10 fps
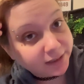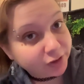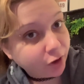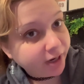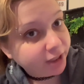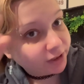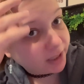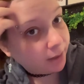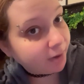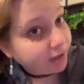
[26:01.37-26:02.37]
Sorry, I just
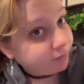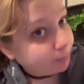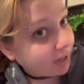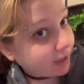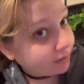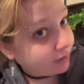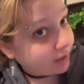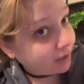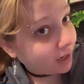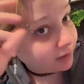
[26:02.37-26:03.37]
came out of a bath and
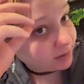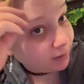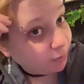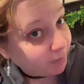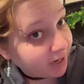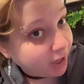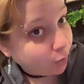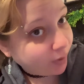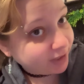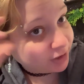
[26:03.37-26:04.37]
I got some of my hair
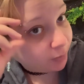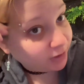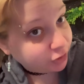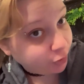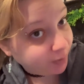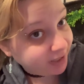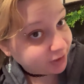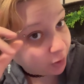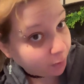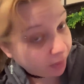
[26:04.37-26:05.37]
wet, so it's doing its
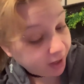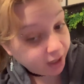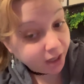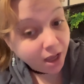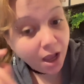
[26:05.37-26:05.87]
own thing.